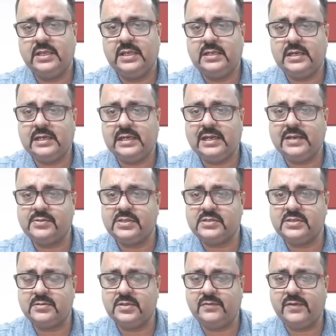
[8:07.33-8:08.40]
In lateral drive
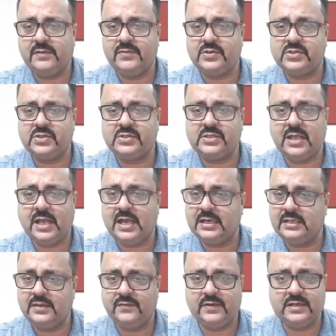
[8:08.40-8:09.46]
system, the vibrations
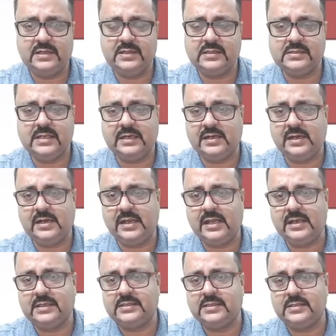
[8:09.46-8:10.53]
are given in this lateral
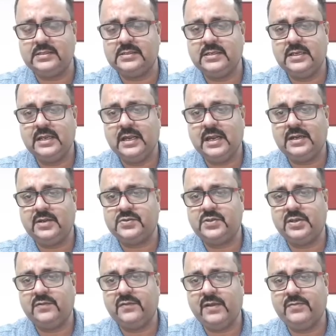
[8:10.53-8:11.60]
directions,
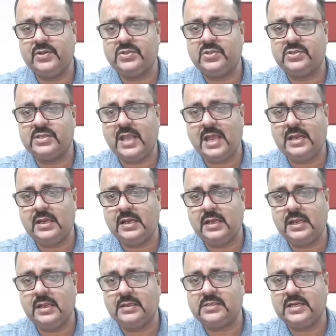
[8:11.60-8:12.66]
ultrasonic vibrations, and
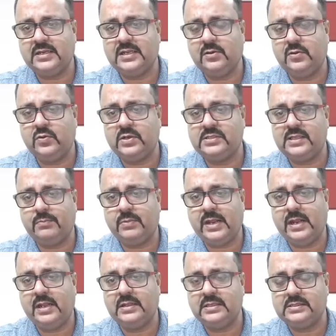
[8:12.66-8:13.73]
static load is
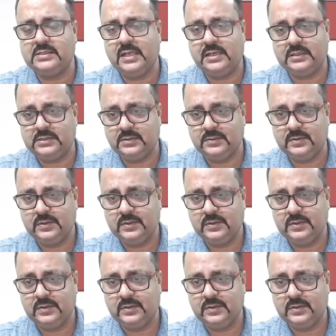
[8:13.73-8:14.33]
applied in this direction.